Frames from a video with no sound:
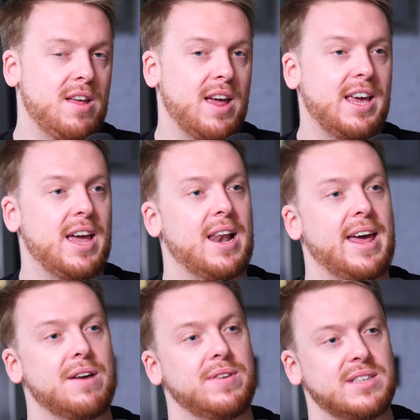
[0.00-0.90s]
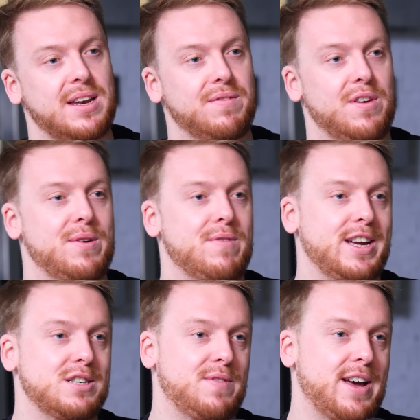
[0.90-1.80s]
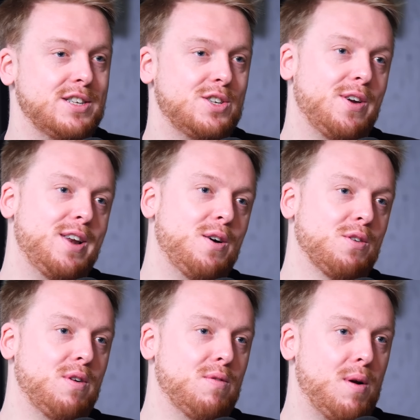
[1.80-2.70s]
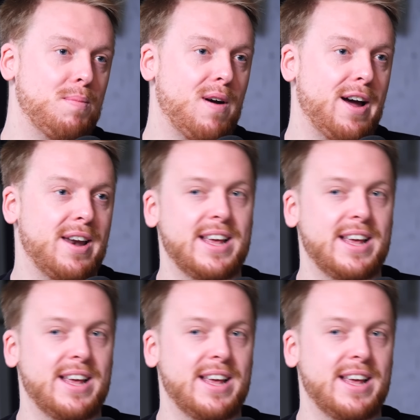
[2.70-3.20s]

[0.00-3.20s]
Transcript: a year later, he's interviewing Ricky Gervais, Johnny Knoxville, Rob Brydon.